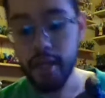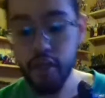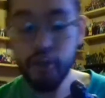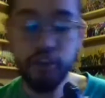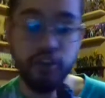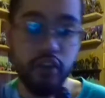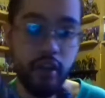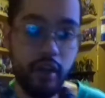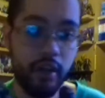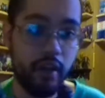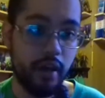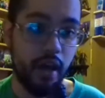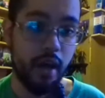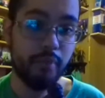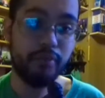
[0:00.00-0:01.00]

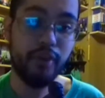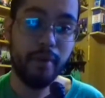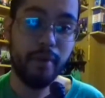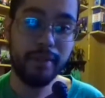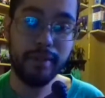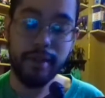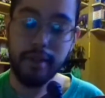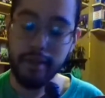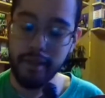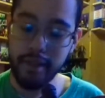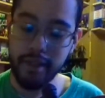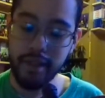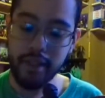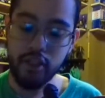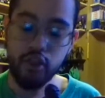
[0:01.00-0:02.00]
I'm sorry about that.